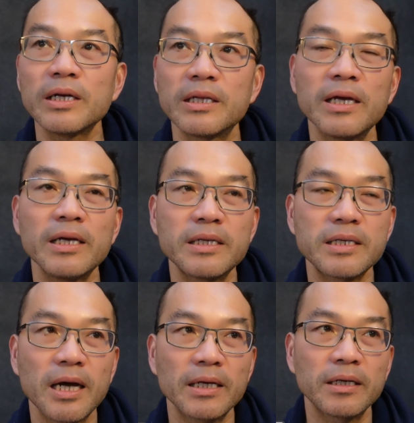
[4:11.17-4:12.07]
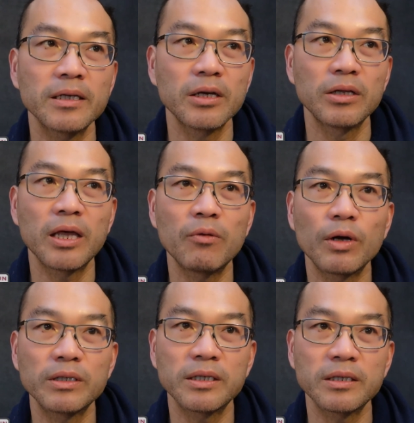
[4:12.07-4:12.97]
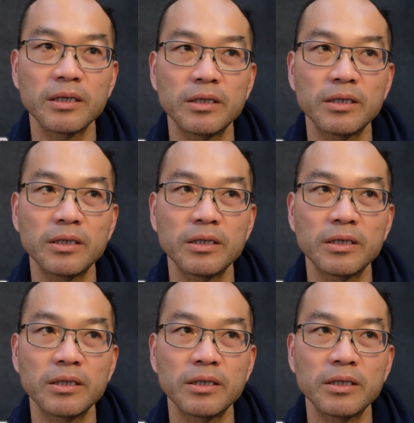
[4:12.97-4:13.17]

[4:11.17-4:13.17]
they decided they wanted